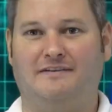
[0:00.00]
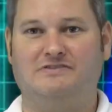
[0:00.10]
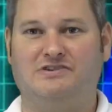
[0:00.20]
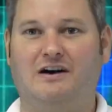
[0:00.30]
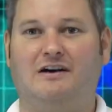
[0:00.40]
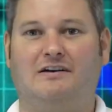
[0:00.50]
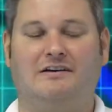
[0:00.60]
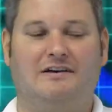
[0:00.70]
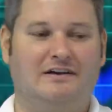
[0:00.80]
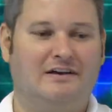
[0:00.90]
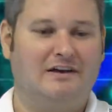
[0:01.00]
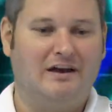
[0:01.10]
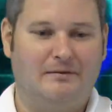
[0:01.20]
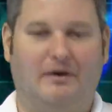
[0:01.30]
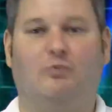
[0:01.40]
They're junk.
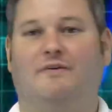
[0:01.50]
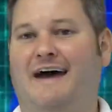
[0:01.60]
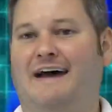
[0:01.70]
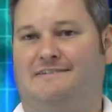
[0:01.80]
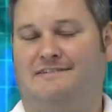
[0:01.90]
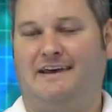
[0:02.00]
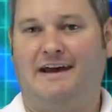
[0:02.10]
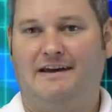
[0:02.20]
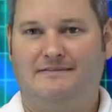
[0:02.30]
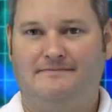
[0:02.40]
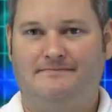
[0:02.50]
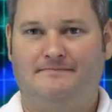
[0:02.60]
But with that said,